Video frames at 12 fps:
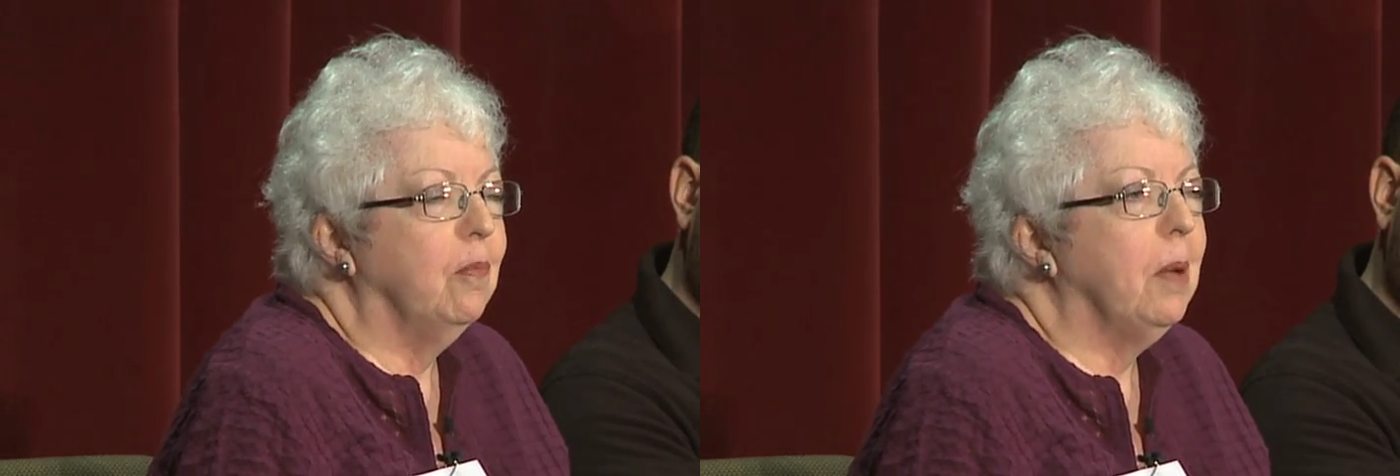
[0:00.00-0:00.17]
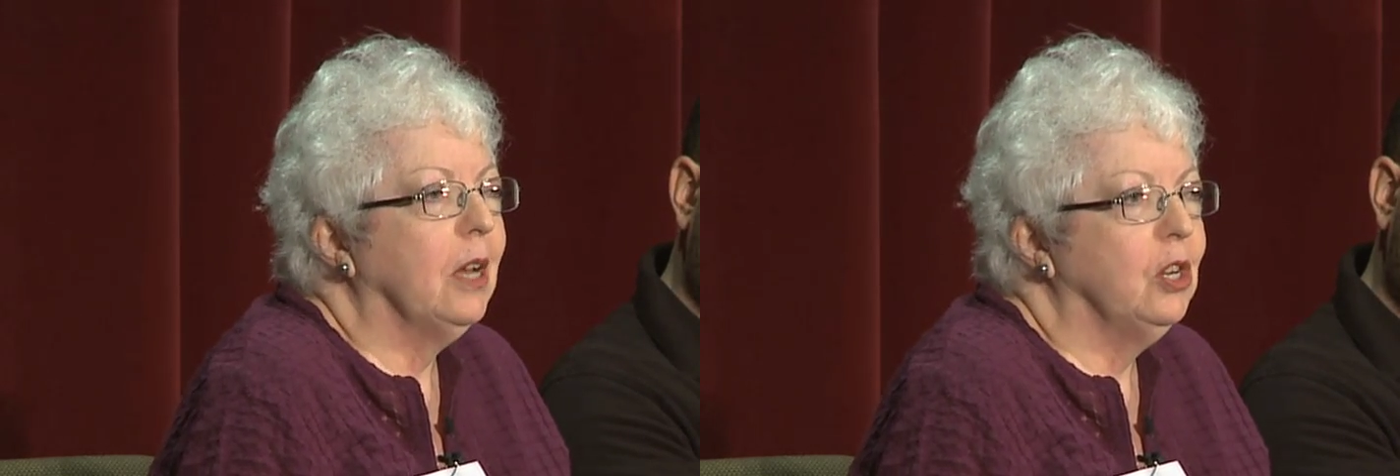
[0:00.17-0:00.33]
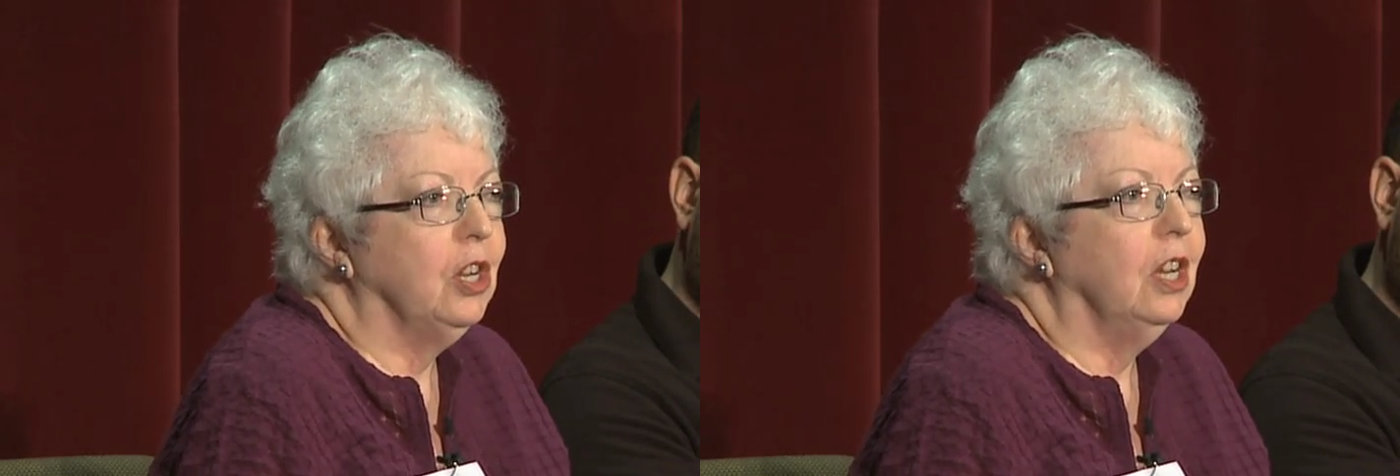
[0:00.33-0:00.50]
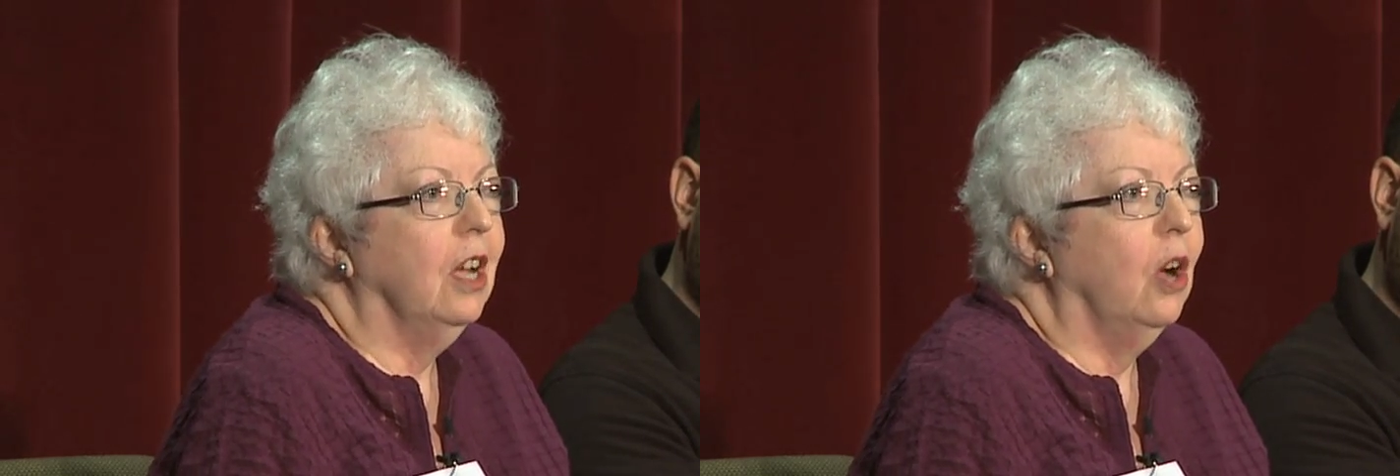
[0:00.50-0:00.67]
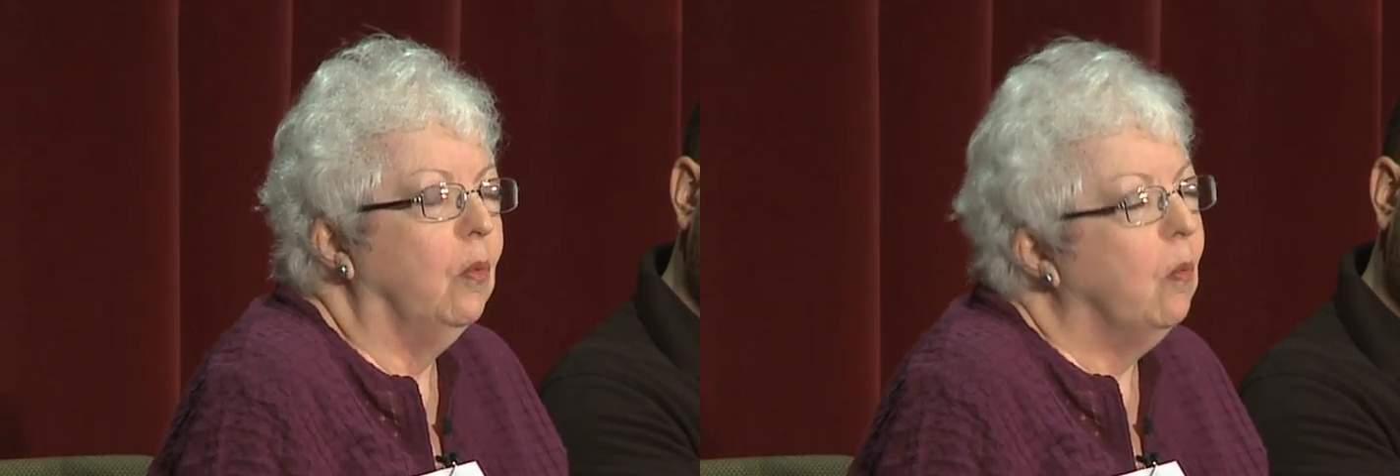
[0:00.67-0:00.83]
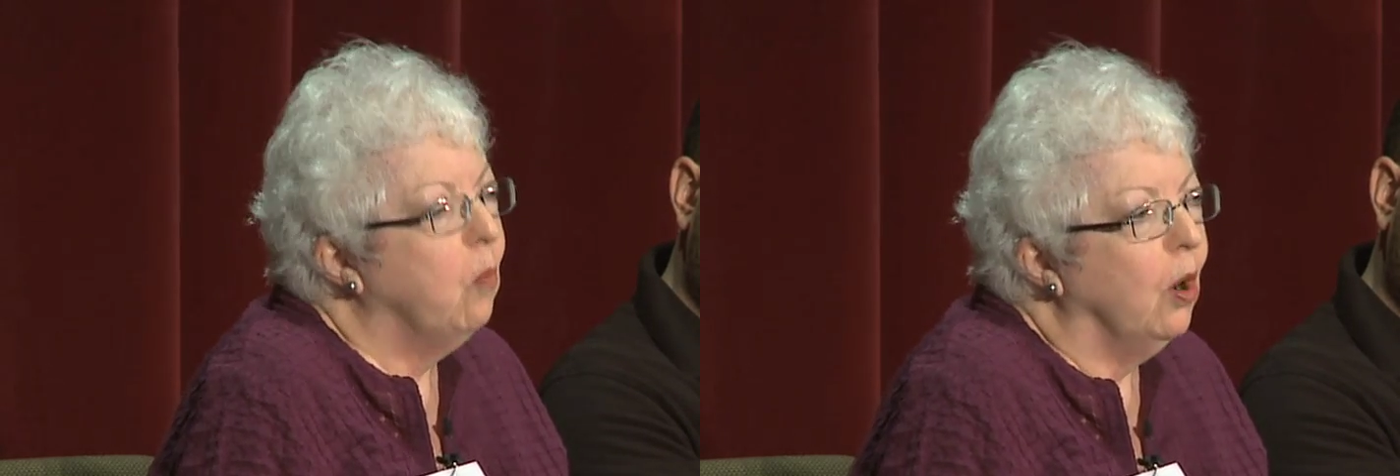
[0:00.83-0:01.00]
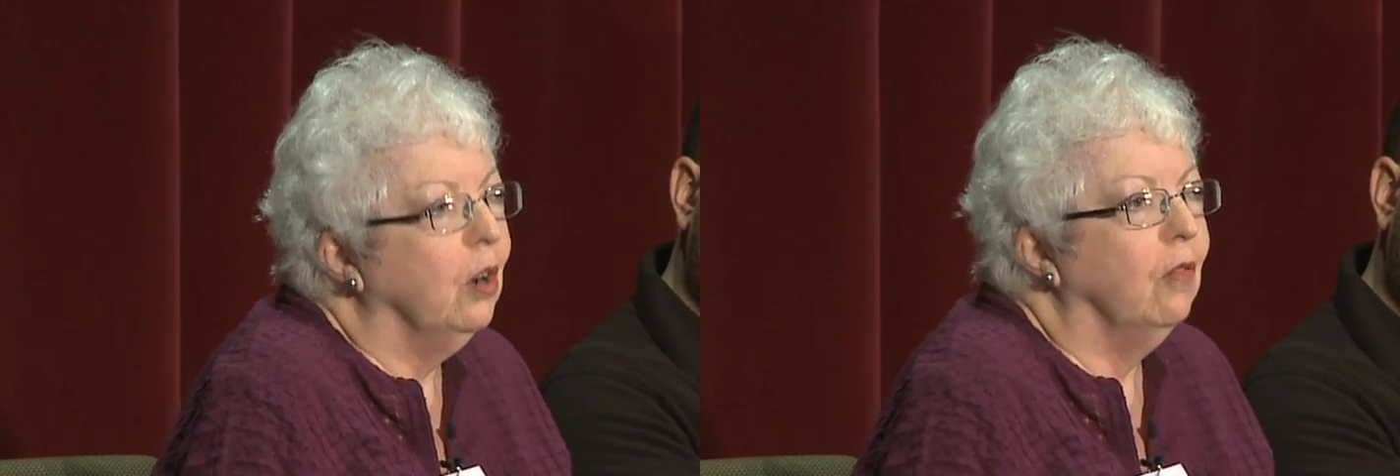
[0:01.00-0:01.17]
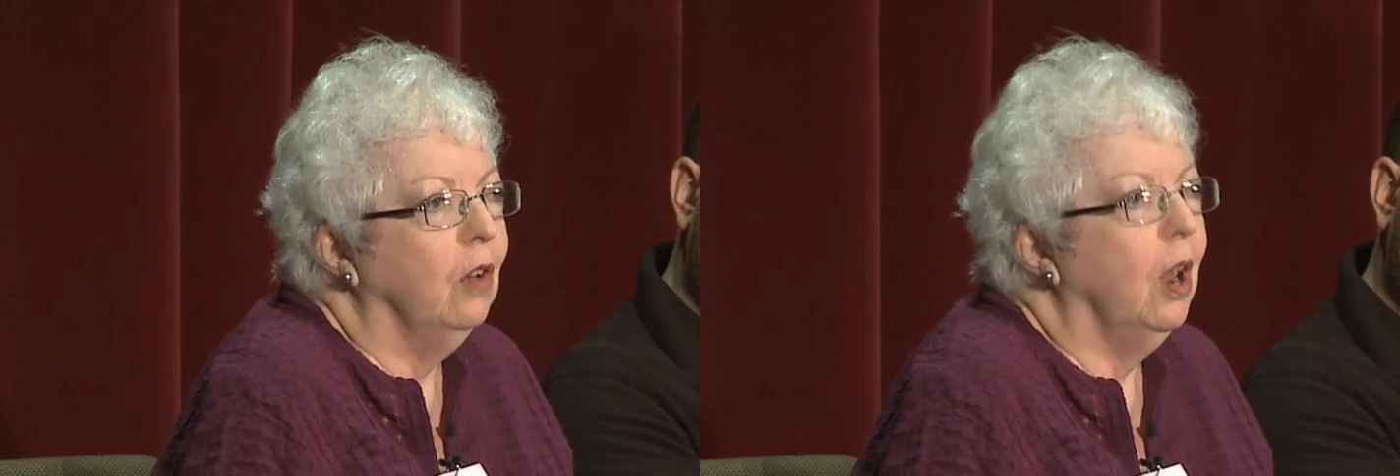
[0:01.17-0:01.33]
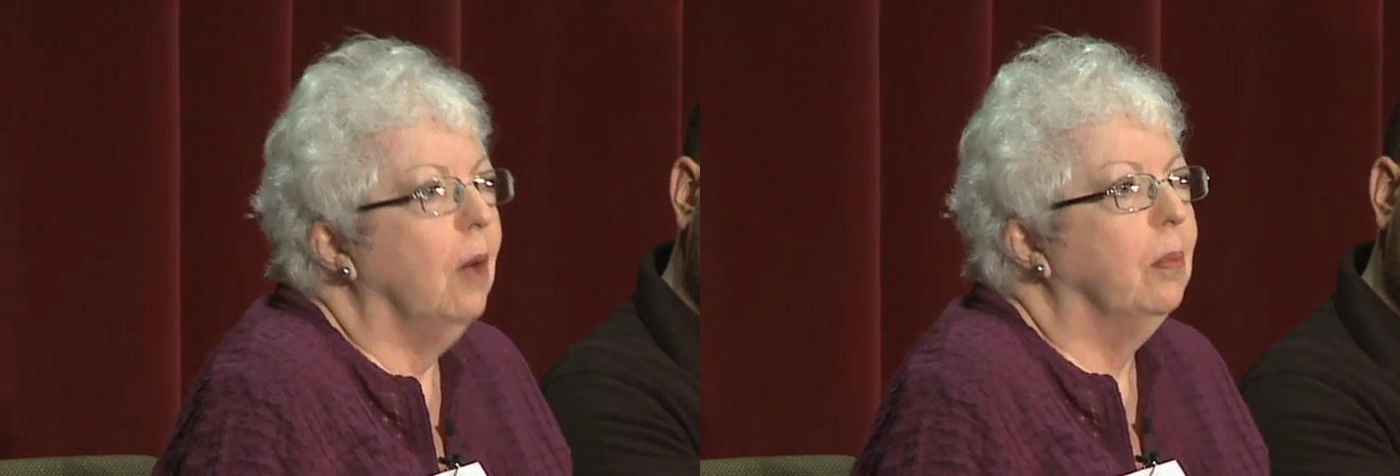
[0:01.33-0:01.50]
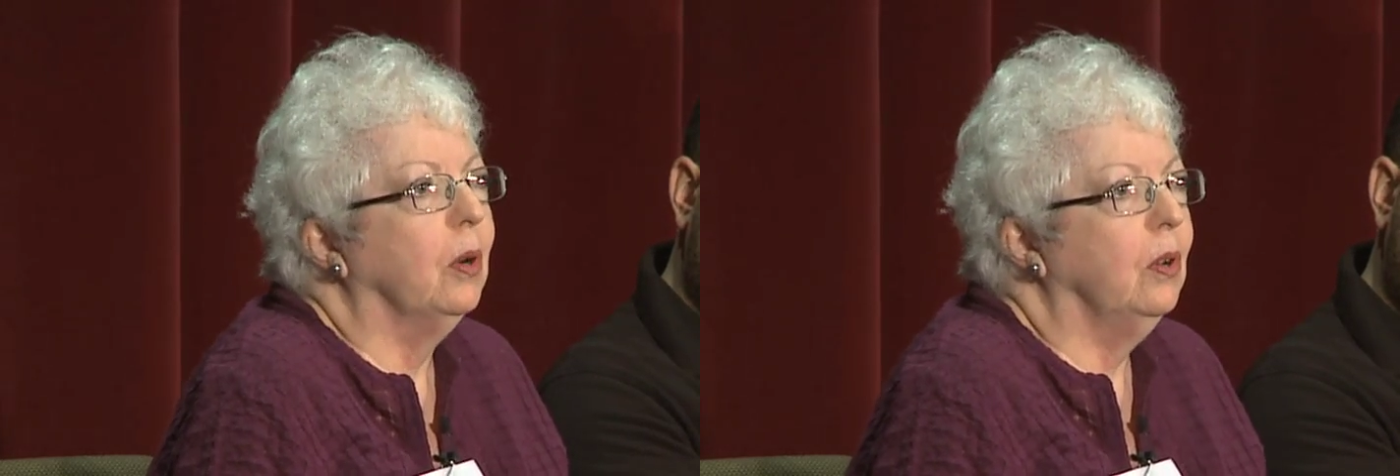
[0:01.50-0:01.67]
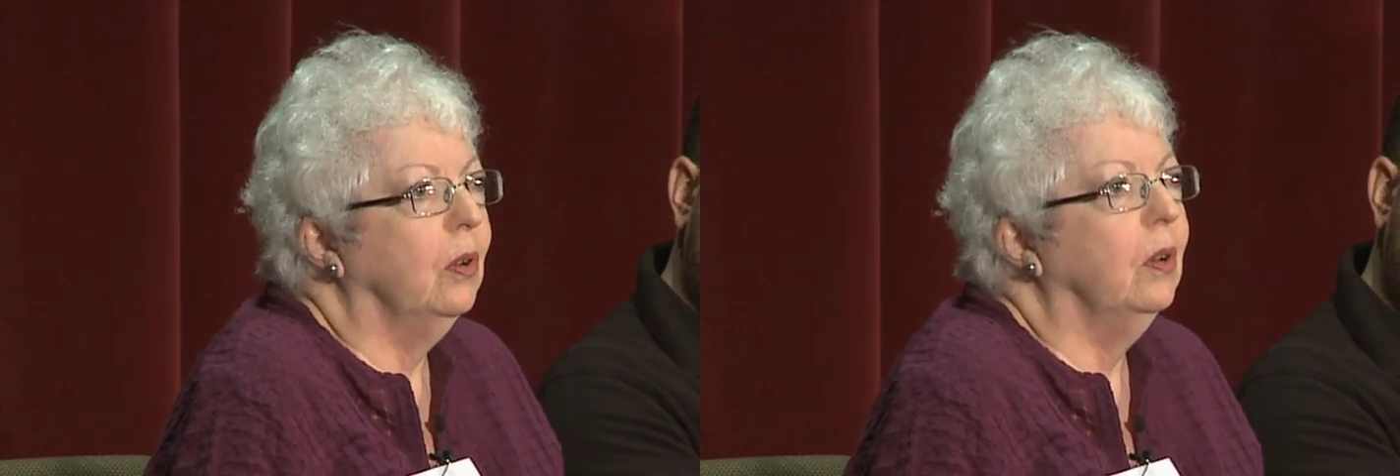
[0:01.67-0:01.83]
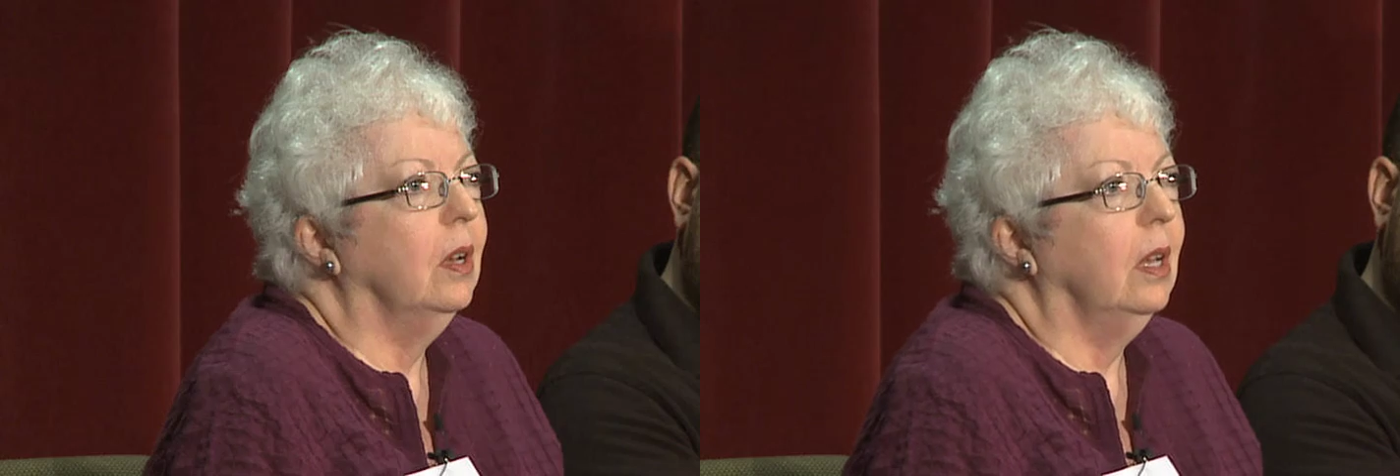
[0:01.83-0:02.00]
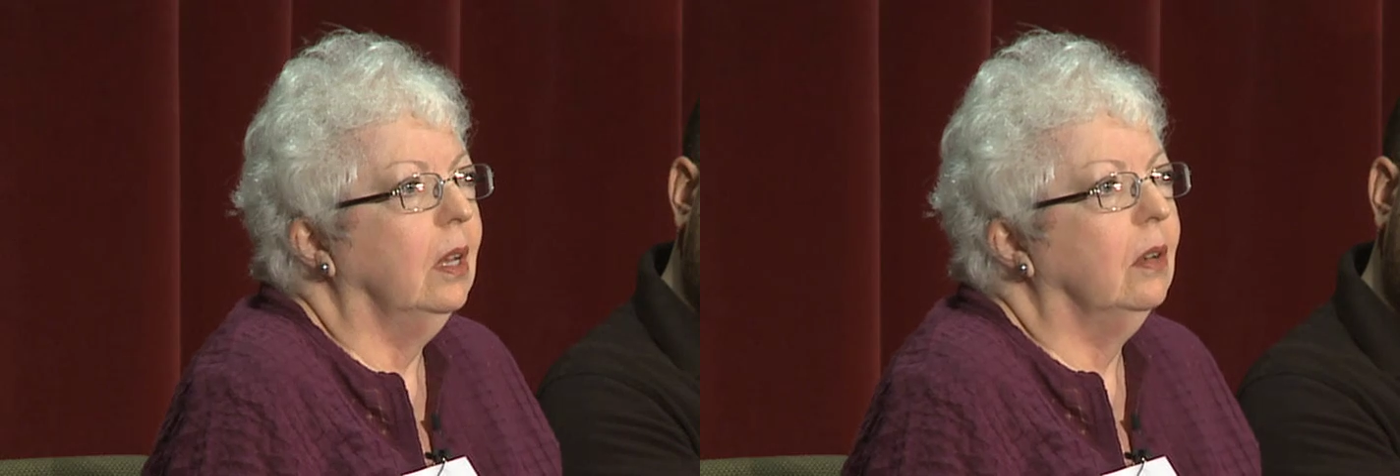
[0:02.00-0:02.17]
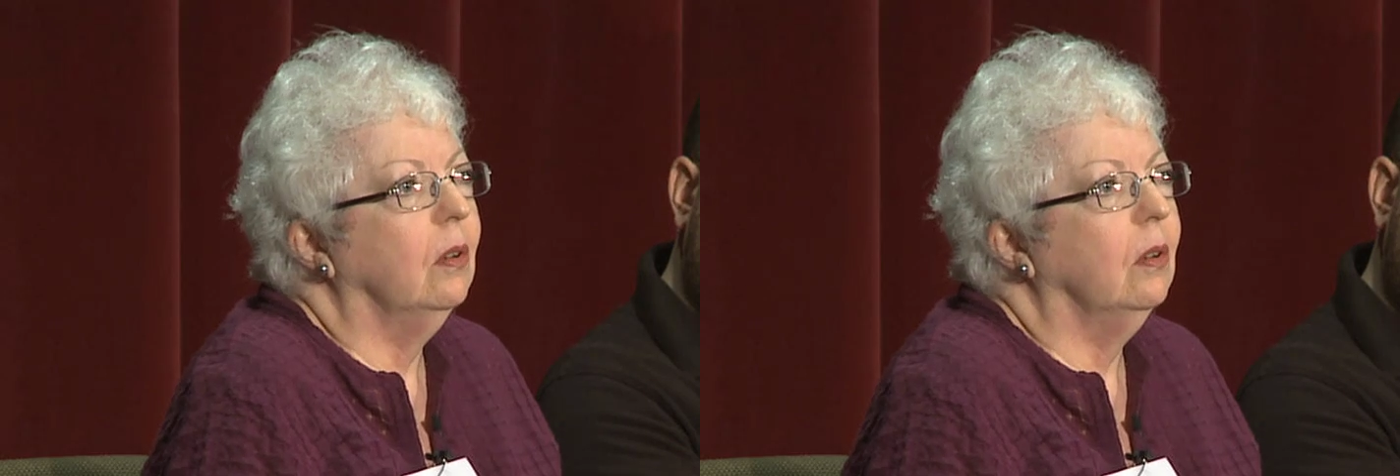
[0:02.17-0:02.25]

Pesci a wonderful opportunity